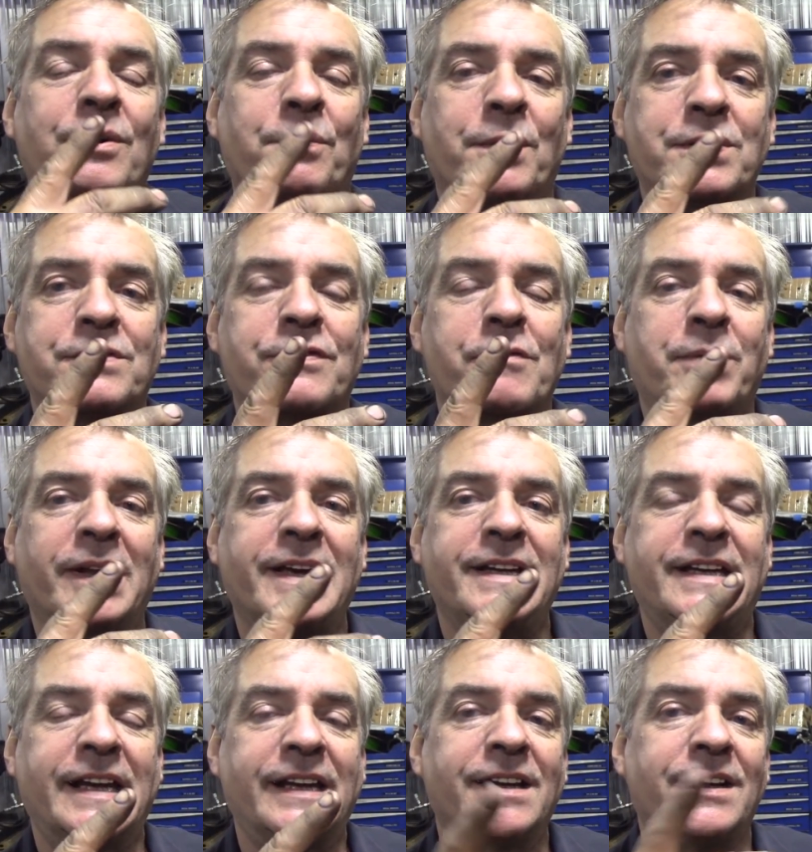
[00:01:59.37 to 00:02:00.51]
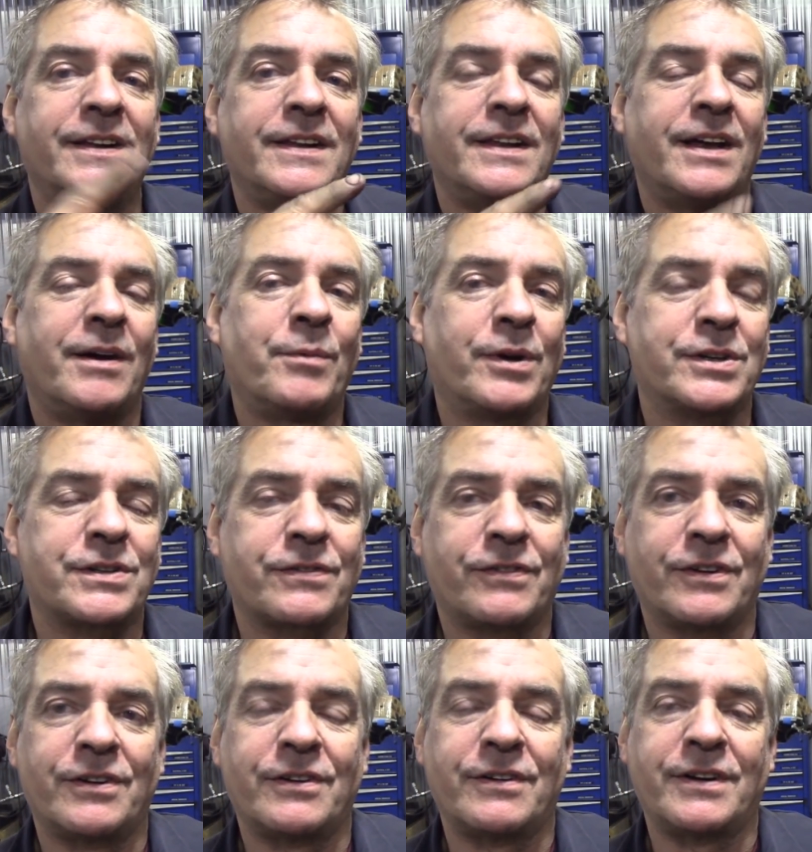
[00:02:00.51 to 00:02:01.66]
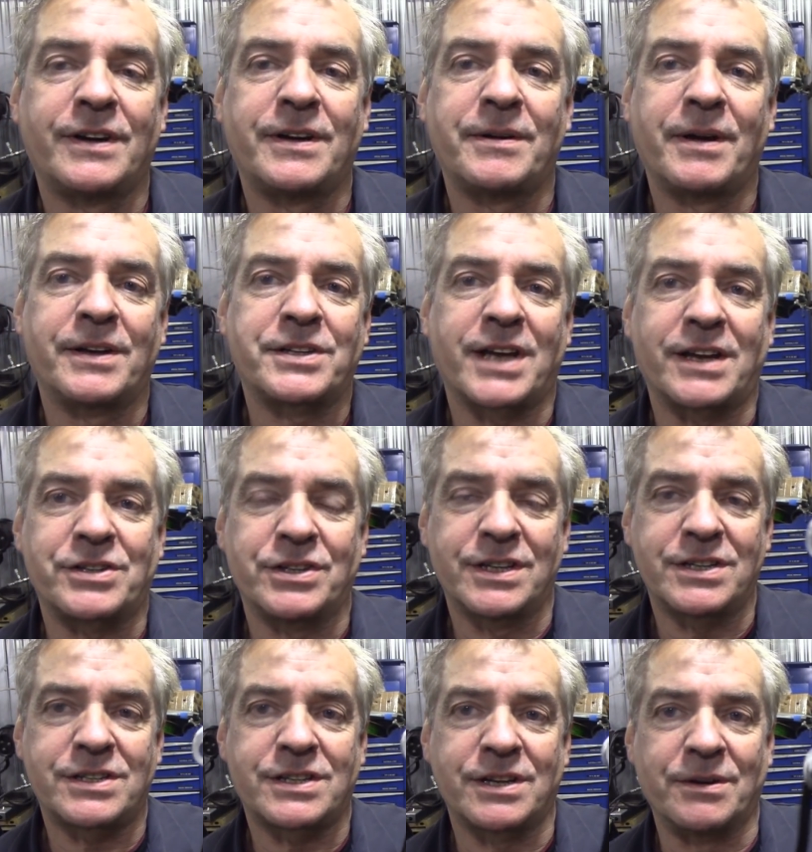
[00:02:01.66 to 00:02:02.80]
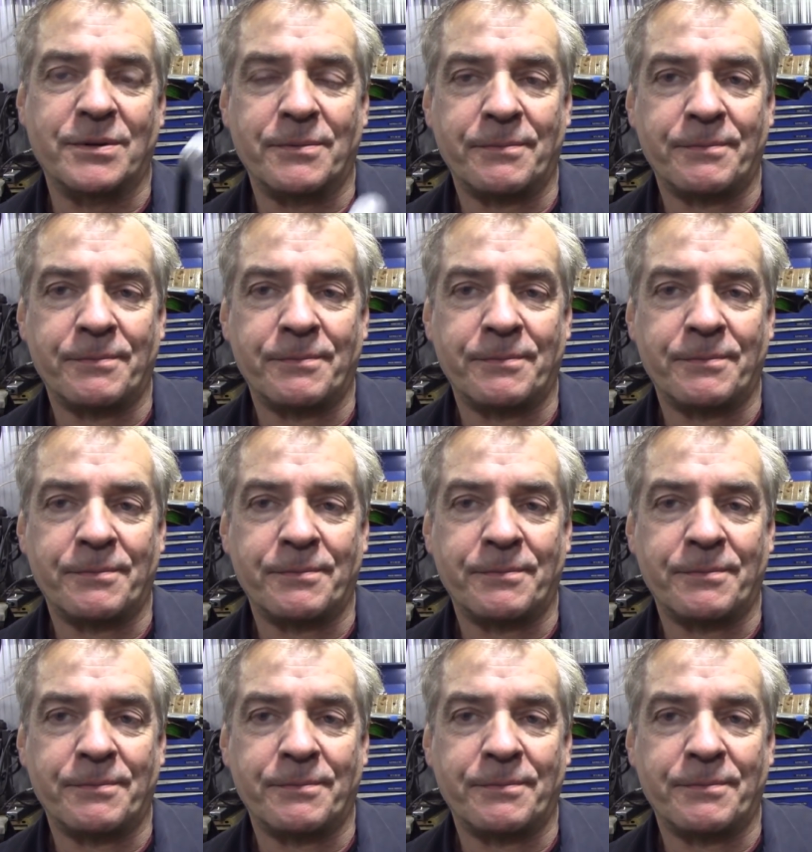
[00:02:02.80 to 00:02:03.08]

One's for bleeding and one's for attaching this to.